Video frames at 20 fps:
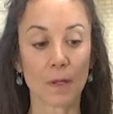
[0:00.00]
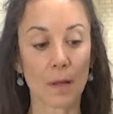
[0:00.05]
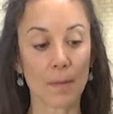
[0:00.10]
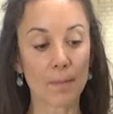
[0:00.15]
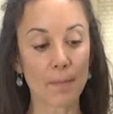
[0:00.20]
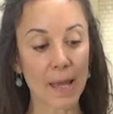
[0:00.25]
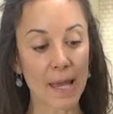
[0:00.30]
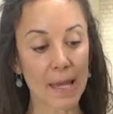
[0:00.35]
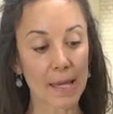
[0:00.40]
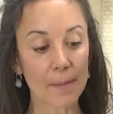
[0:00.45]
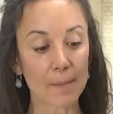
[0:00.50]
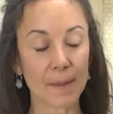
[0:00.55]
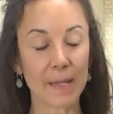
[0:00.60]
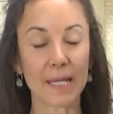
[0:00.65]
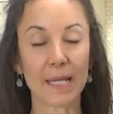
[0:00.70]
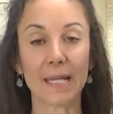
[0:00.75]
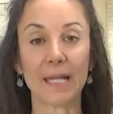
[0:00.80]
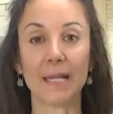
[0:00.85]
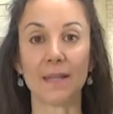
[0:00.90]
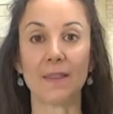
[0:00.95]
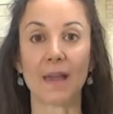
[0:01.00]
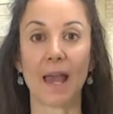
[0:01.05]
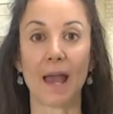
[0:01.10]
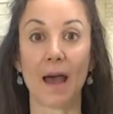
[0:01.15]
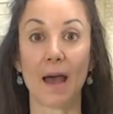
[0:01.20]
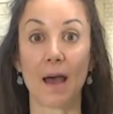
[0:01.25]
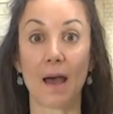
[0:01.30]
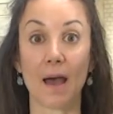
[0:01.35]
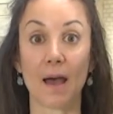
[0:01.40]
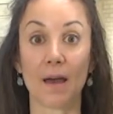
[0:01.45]
Maybe they
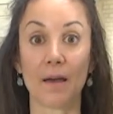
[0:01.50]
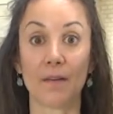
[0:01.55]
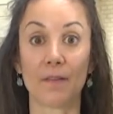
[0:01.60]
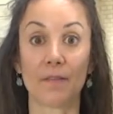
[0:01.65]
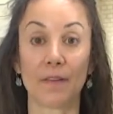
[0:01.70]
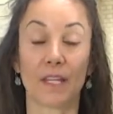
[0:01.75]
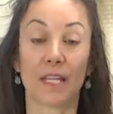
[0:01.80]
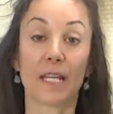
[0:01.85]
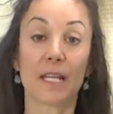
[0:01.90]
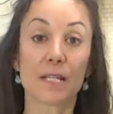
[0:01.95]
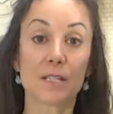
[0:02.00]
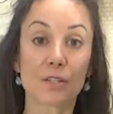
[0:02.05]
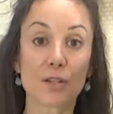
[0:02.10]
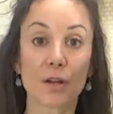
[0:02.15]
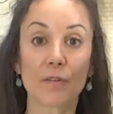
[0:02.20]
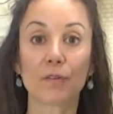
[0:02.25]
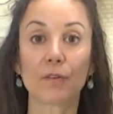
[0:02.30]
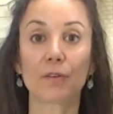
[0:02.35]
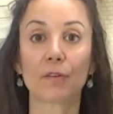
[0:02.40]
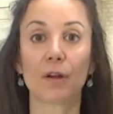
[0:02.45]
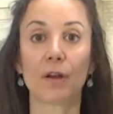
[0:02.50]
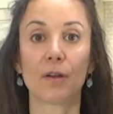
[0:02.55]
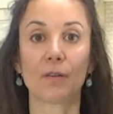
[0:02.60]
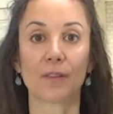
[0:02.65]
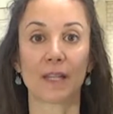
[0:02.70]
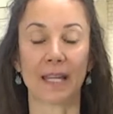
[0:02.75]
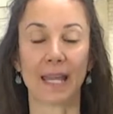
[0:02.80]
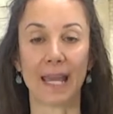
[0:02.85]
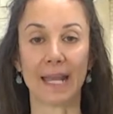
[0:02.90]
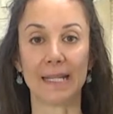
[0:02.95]
have a yeast overgrowth
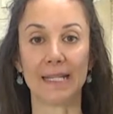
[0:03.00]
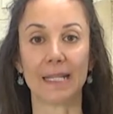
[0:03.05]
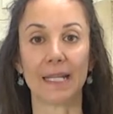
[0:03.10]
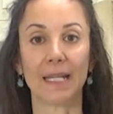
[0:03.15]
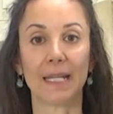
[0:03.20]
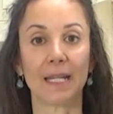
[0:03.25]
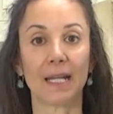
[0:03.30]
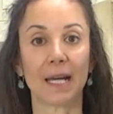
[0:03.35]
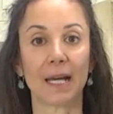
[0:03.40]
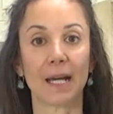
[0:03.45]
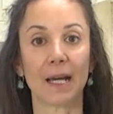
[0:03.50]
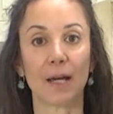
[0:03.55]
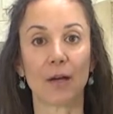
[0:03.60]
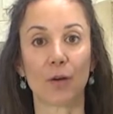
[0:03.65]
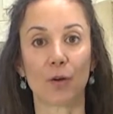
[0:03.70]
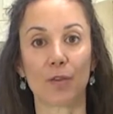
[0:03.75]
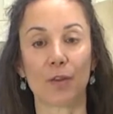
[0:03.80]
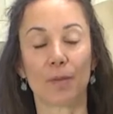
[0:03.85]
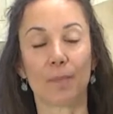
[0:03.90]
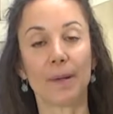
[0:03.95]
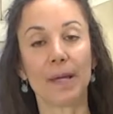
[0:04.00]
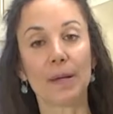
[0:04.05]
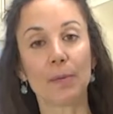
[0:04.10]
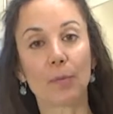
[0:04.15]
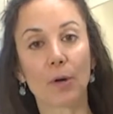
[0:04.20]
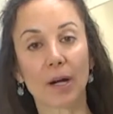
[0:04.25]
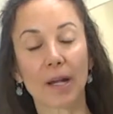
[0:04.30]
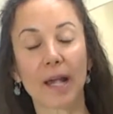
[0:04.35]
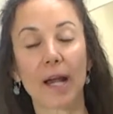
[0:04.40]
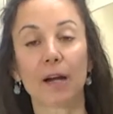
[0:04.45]
like Candida, or they're being
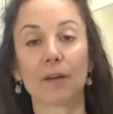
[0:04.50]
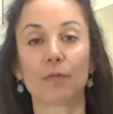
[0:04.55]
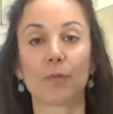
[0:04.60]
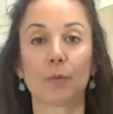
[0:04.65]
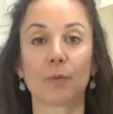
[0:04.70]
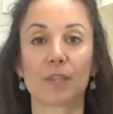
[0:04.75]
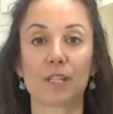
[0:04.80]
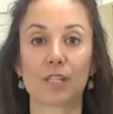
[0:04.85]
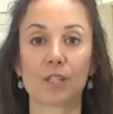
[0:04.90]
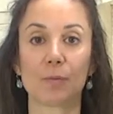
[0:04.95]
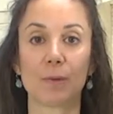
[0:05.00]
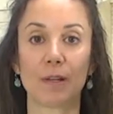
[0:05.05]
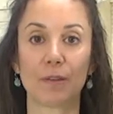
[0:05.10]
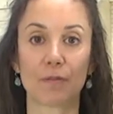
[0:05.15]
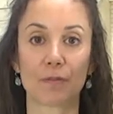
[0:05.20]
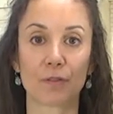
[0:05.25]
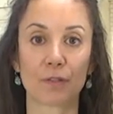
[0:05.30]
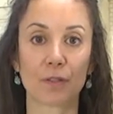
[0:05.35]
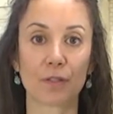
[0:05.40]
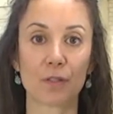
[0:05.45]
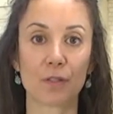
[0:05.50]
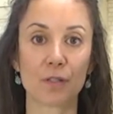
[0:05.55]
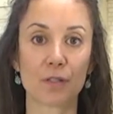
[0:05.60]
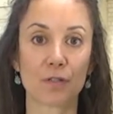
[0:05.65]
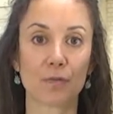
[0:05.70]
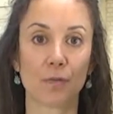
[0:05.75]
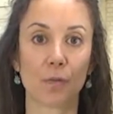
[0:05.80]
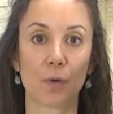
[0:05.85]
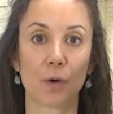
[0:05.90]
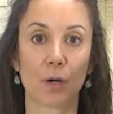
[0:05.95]
more careful with the sweet fruits
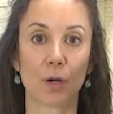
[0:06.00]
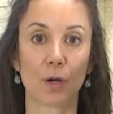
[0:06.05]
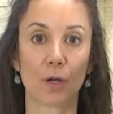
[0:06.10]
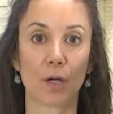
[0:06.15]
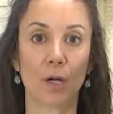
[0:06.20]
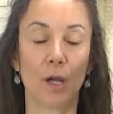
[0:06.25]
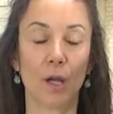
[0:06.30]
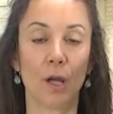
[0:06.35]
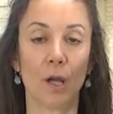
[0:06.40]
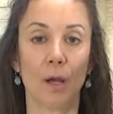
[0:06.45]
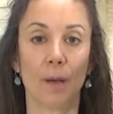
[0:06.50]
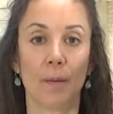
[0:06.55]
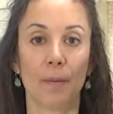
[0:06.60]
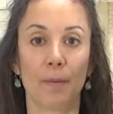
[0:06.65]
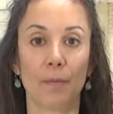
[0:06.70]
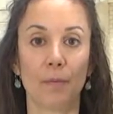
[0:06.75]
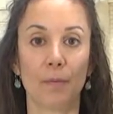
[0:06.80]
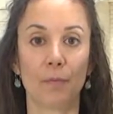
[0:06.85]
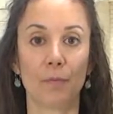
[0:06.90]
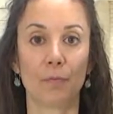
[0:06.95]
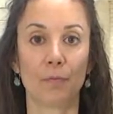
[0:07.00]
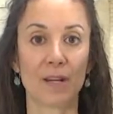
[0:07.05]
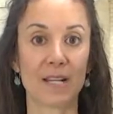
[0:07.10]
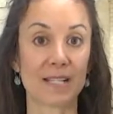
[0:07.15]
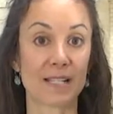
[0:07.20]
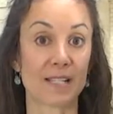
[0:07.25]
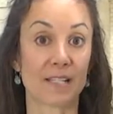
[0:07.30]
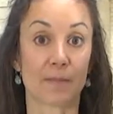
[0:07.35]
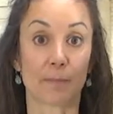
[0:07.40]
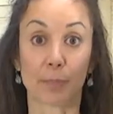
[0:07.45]
for
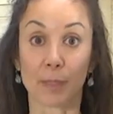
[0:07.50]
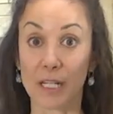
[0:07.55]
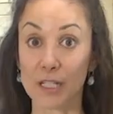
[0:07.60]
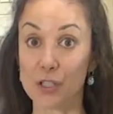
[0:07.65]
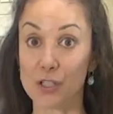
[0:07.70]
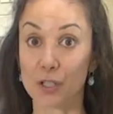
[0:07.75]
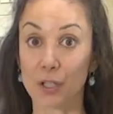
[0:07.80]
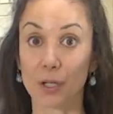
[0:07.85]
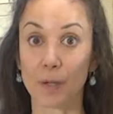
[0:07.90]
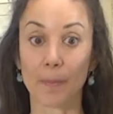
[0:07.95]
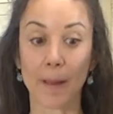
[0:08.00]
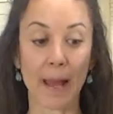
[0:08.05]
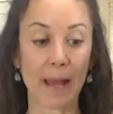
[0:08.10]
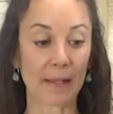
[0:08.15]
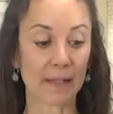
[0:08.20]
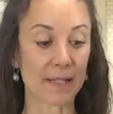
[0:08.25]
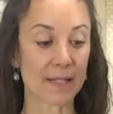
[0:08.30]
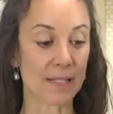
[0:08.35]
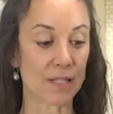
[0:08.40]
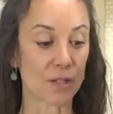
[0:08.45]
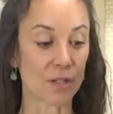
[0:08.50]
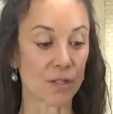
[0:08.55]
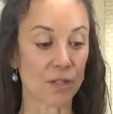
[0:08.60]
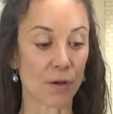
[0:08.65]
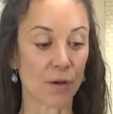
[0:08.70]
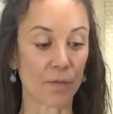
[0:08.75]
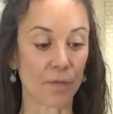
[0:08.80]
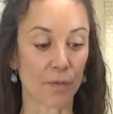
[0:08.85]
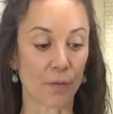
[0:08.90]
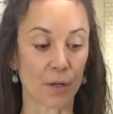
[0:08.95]
reasons of blood sugar balance and
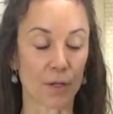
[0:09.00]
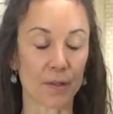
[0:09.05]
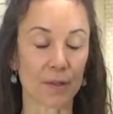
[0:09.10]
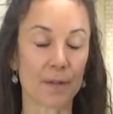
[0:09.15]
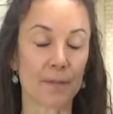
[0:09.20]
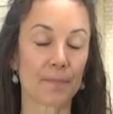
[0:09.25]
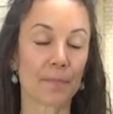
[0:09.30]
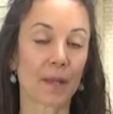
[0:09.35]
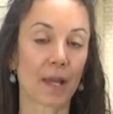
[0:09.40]
so forth.